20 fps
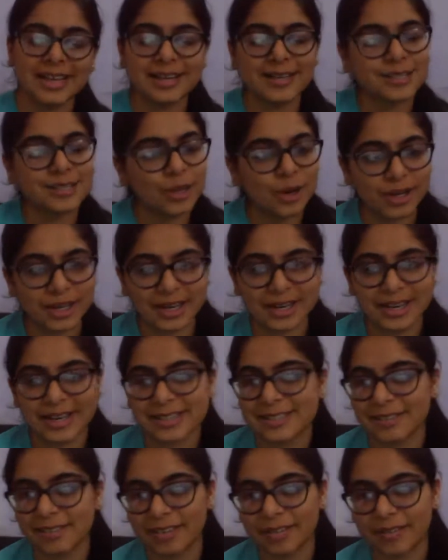There is not a
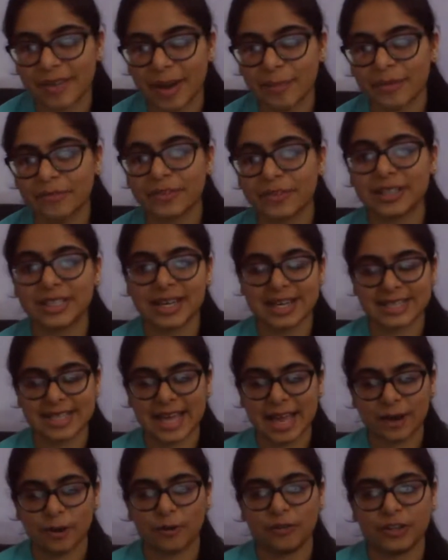necessary requirement for DS
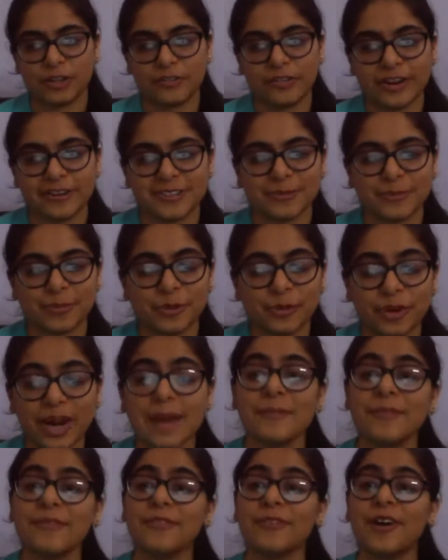Algo for the fellowship
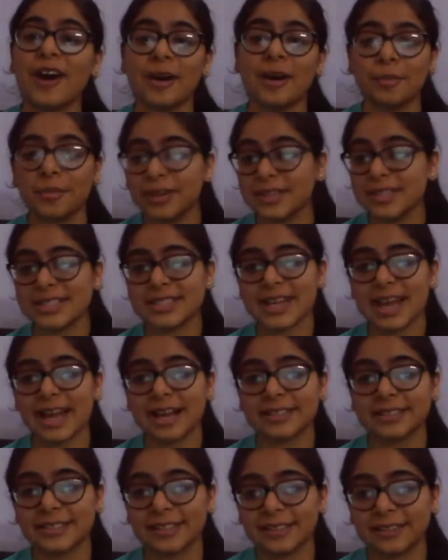program. If you are a
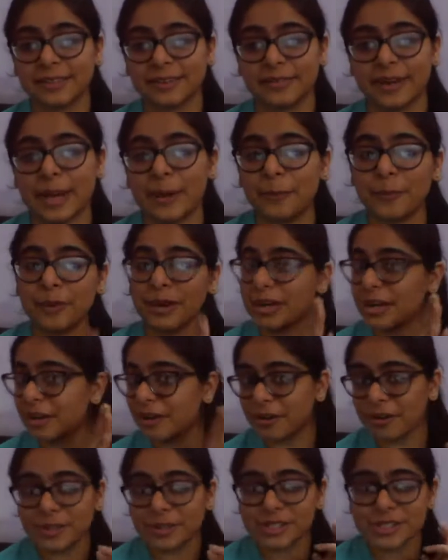one-stack developer,
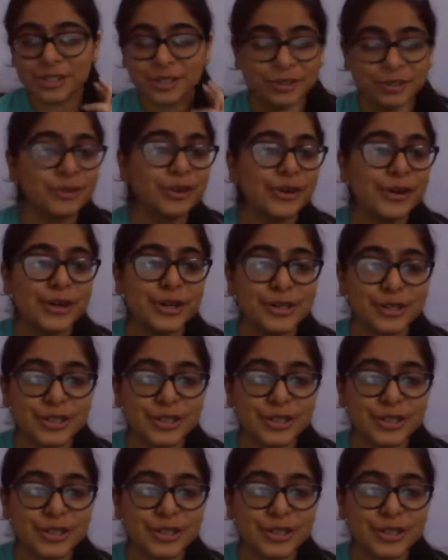kudos to you.